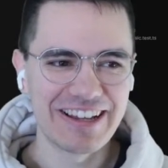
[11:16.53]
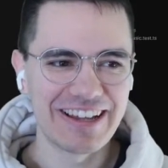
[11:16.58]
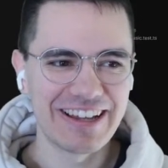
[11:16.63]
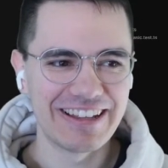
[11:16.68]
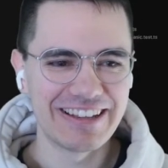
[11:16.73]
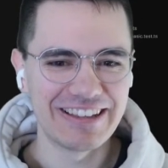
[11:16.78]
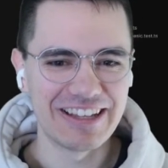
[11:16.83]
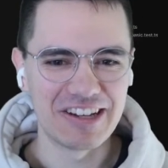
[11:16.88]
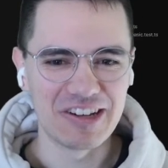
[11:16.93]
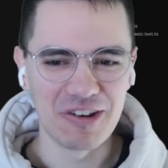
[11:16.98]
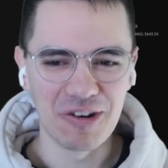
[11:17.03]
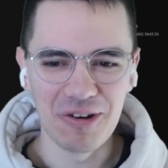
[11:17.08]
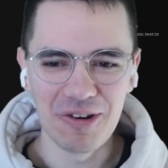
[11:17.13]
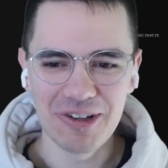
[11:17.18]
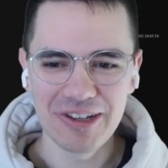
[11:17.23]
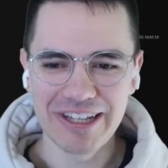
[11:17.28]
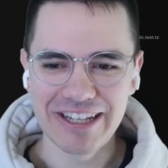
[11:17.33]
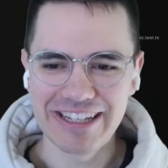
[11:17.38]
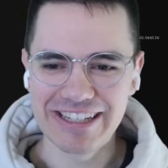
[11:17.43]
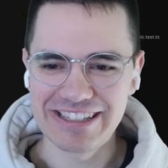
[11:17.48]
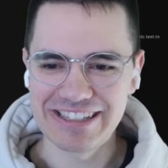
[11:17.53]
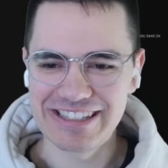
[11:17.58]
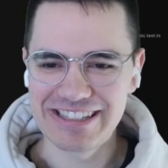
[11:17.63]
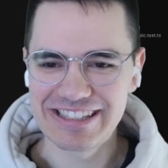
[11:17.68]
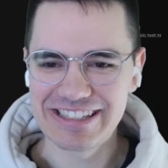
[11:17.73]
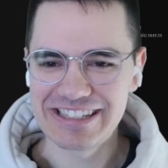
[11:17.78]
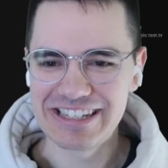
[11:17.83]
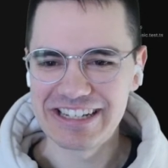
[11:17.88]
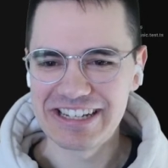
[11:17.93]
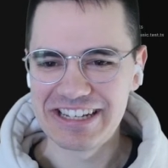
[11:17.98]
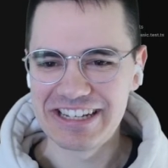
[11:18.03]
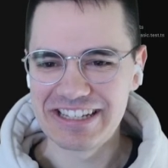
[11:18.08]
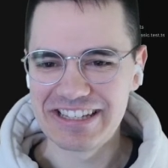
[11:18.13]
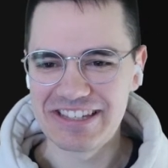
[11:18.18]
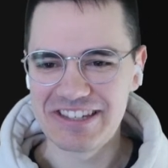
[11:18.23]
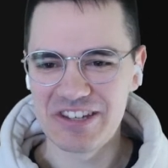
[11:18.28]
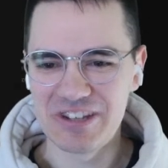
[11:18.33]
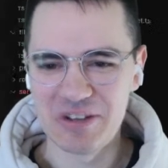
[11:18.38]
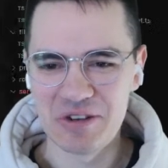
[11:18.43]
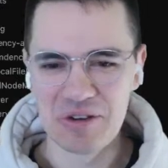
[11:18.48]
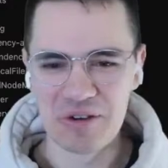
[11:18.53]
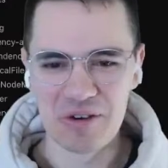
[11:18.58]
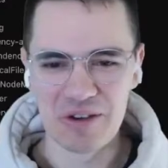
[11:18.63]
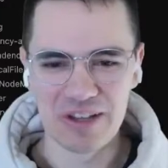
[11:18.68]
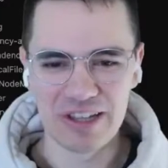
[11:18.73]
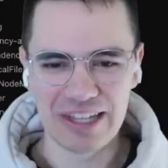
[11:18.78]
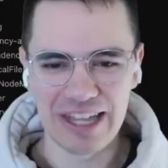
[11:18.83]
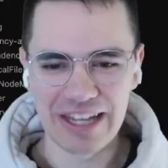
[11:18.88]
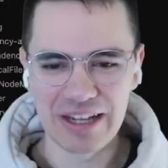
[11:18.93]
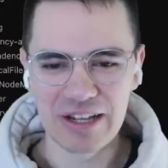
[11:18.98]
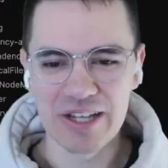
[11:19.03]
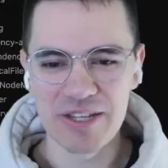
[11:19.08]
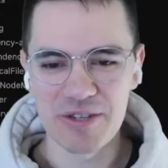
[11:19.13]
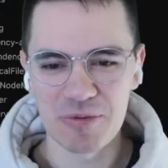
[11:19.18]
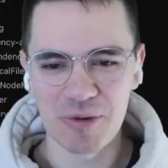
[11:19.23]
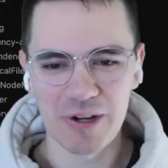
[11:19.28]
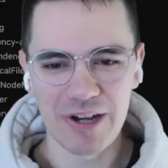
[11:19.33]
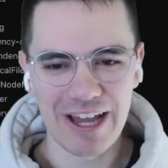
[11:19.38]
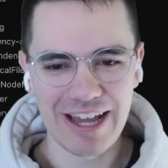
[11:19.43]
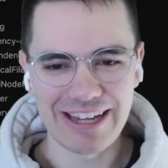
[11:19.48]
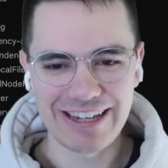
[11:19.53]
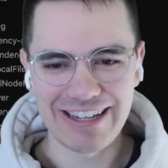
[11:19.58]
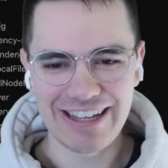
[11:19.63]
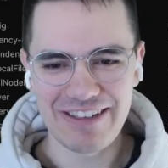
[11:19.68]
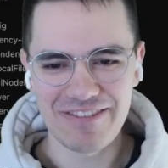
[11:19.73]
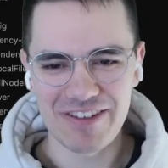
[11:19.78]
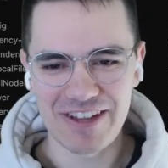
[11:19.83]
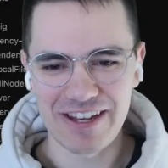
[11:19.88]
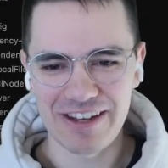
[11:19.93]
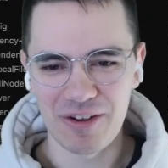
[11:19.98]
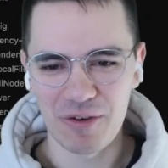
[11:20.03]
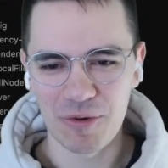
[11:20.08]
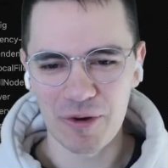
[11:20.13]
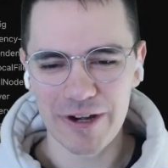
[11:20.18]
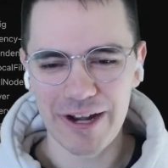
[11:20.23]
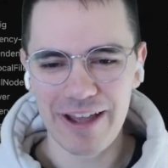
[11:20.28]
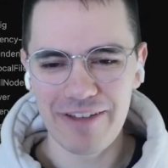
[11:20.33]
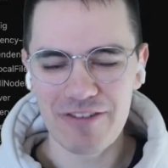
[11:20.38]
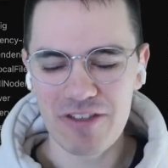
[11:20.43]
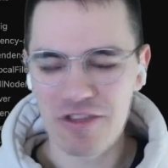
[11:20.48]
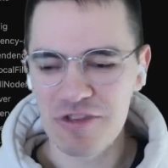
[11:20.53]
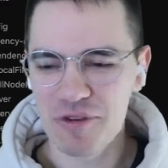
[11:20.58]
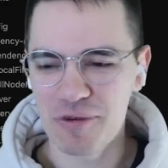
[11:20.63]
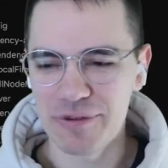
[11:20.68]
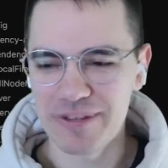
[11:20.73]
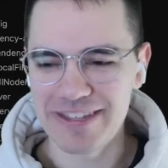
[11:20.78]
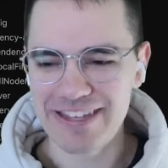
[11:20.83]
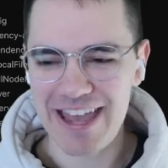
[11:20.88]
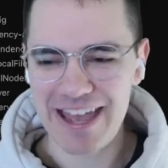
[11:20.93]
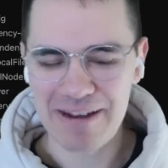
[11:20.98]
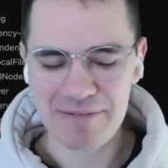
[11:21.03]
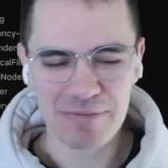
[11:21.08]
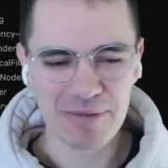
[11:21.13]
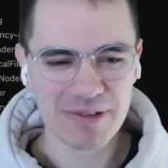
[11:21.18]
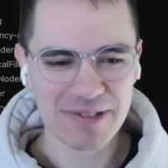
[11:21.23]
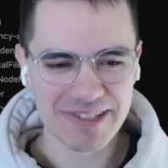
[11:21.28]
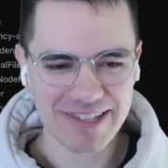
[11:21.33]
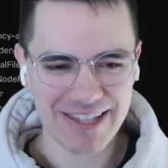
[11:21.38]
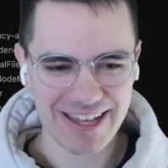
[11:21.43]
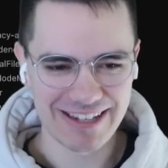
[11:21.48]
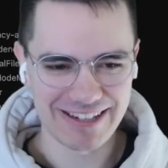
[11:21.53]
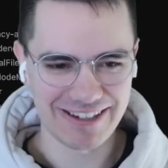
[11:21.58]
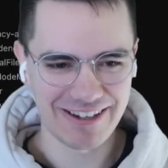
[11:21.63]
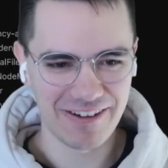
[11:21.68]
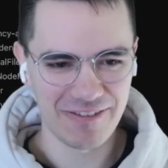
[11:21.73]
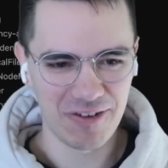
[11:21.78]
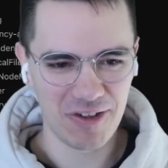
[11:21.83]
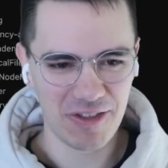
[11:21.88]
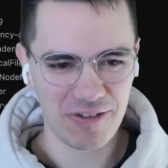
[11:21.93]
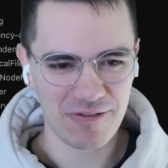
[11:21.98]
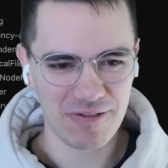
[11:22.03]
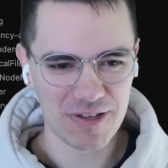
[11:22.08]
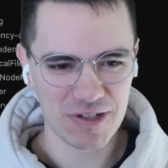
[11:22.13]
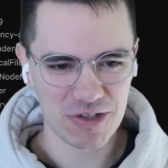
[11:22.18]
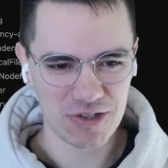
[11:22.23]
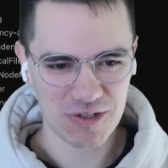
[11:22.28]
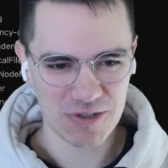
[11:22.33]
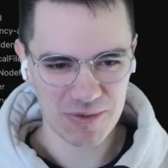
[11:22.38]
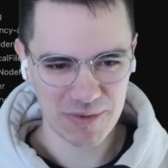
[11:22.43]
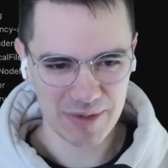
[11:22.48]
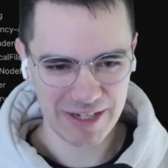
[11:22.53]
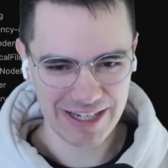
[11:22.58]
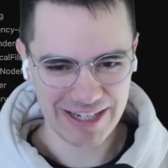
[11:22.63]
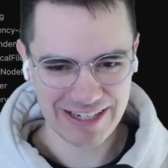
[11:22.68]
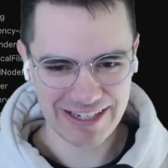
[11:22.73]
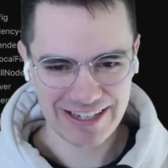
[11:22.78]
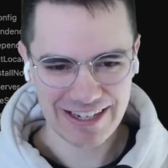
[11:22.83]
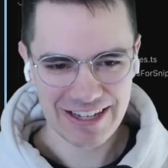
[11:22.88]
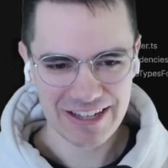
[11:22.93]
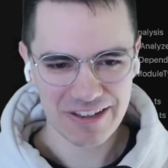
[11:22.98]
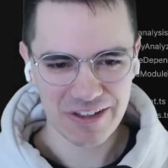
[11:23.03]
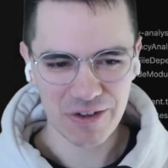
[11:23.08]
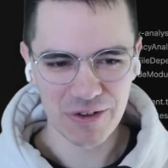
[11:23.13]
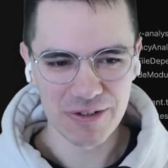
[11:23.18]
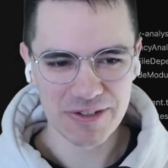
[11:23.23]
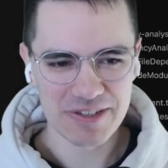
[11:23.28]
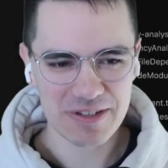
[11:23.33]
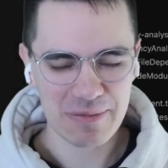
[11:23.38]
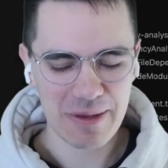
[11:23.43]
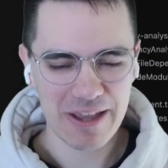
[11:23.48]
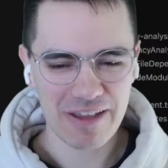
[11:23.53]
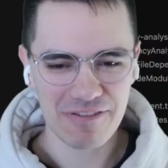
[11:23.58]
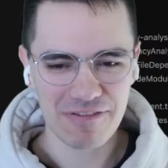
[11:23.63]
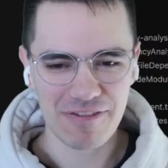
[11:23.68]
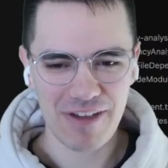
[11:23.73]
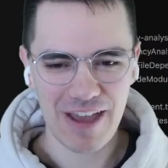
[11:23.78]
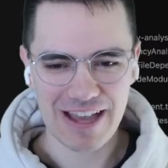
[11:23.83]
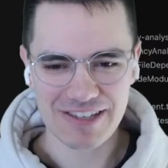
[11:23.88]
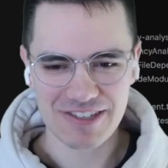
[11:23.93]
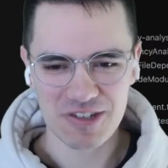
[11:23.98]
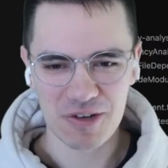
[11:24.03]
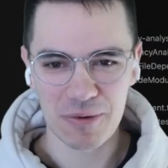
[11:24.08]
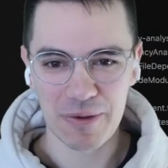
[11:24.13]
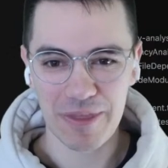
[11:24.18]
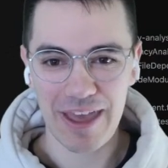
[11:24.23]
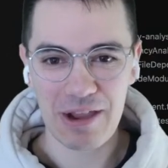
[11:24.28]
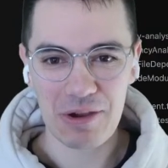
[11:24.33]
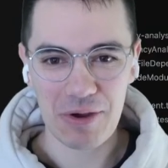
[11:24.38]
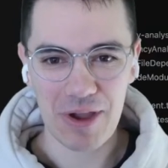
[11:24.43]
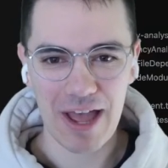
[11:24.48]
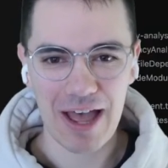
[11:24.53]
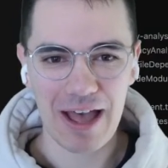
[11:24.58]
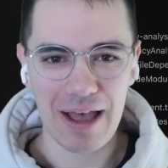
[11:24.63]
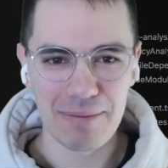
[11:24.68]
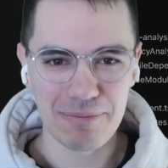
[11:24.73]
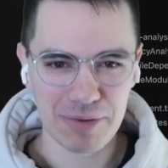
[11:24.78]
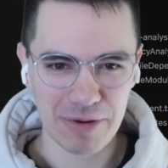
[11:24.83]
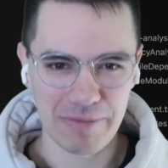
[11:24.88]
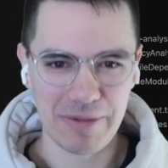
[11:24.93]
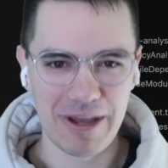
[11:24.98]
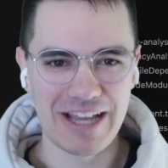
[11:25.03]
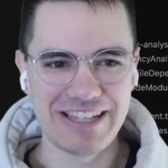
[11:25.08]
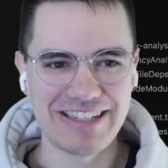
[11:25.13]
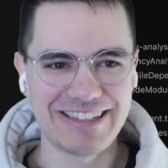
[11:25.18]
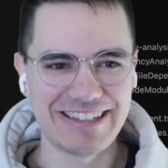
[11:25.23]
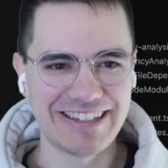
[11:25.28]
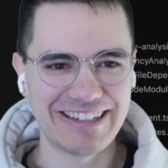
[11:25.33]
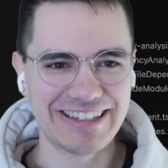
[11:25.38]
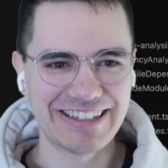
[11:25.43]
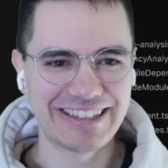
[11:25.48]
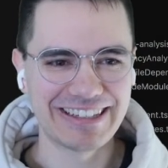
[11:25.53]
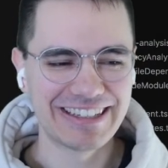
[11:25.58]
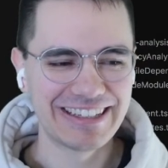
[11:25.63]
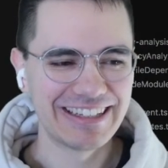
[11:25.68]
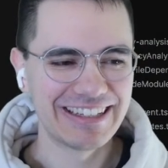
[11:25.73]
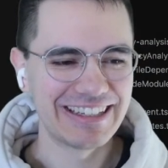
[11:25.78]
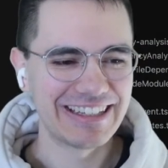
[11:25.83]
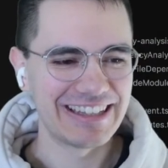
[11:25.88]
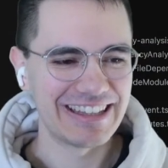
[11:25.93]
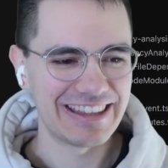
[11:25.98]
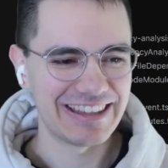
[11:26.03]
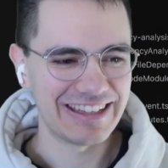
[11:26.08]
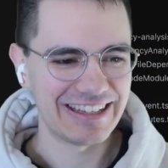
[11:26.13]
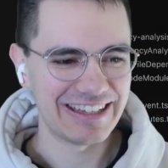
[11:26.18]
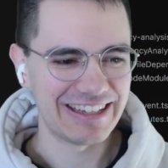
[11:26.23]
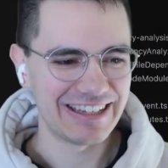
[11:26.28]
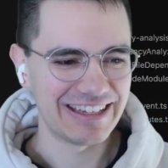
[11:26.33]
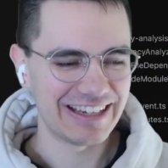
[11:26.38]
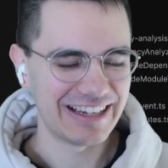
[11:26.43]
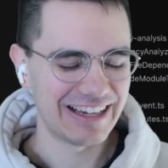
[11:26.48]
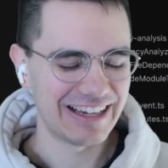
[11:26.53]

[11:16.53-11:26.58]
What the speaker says: The goal is to because we're not even through 10% of all the features we need. The goal is to make it faster without compromising the